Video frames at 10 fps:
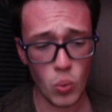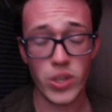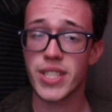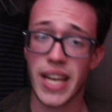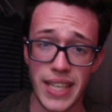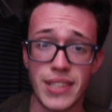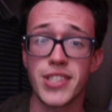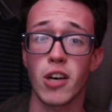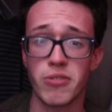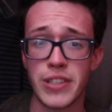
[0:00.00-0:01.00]
was taking
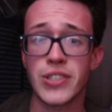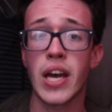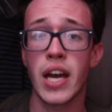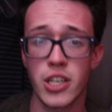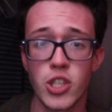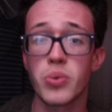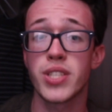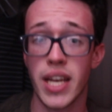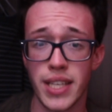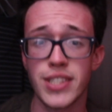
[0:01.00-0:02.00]
selfies. She
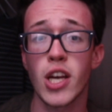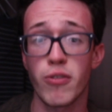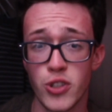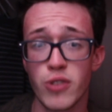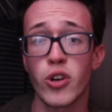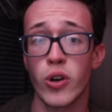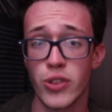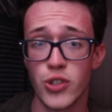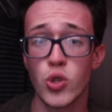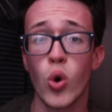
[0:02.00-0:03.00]
was taking selfies of her
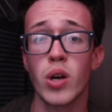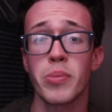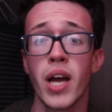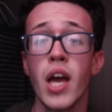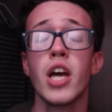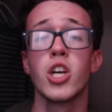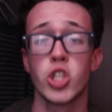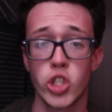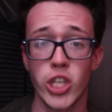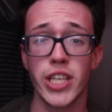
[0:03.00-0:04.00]
in the storm.
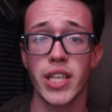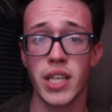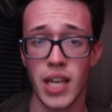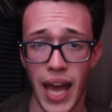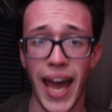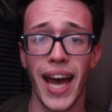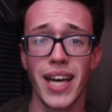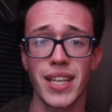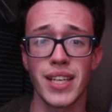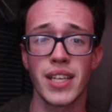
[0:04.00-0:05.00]
She
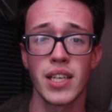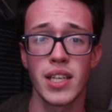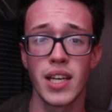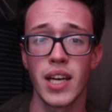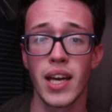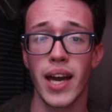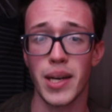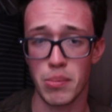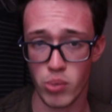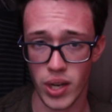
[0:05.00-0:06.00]
had
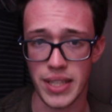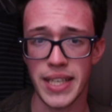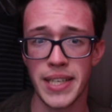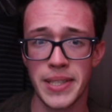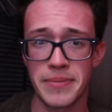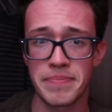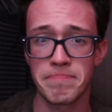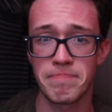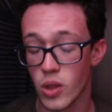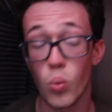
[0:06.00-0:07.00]
an umbrella.
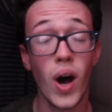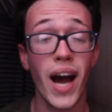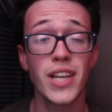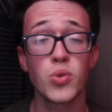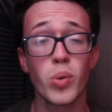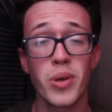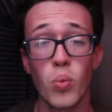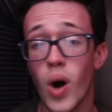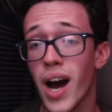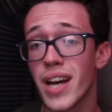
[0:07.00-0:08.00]
The wise will be
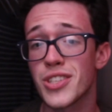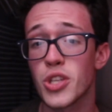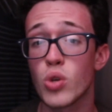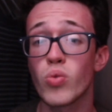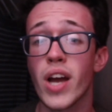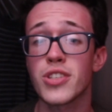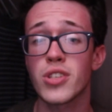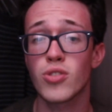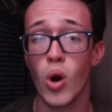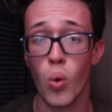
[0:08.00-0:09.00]
wise and the
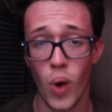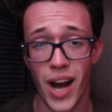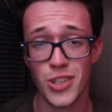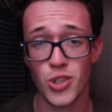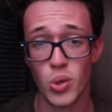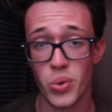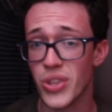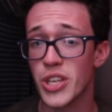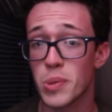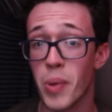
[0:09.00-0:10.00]
rest grow wiser
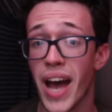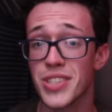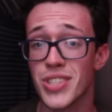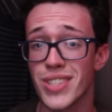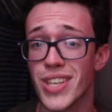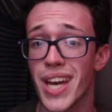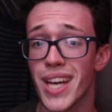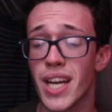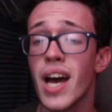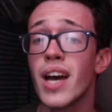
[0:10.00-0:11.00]
with each passing
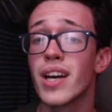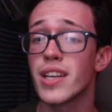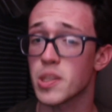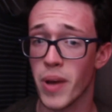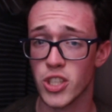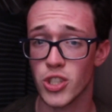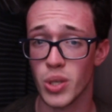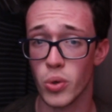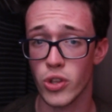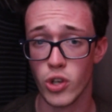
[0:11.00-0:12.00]
day,
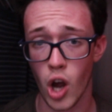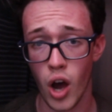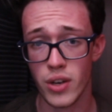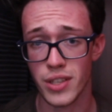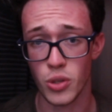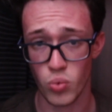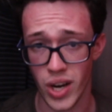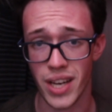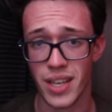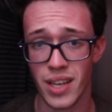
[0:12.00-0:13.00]
especially when they're caught in the
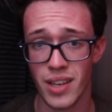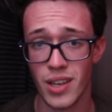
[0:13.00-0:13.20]
rain